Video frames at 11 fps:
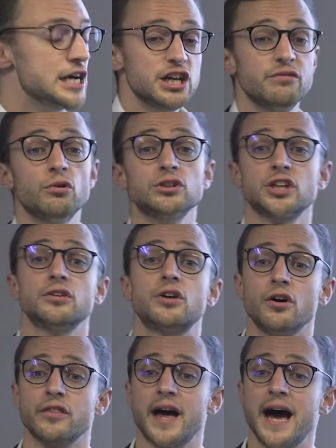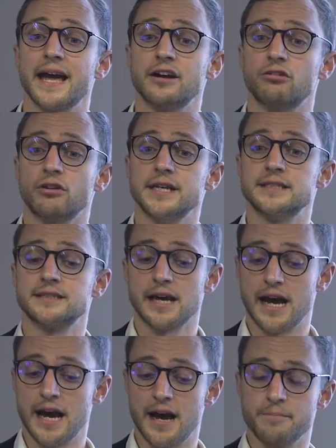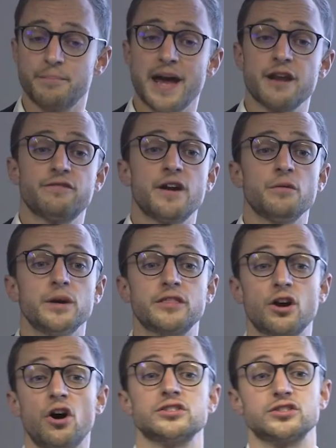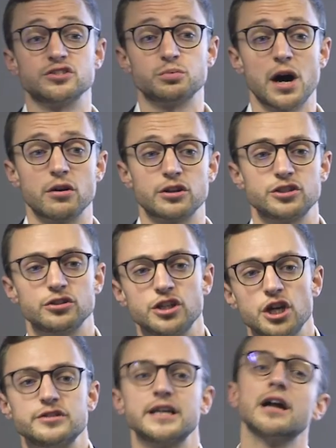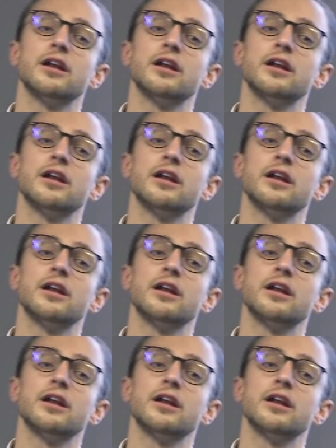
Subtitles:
You've also got that increased benefit with cost as well, because you're using a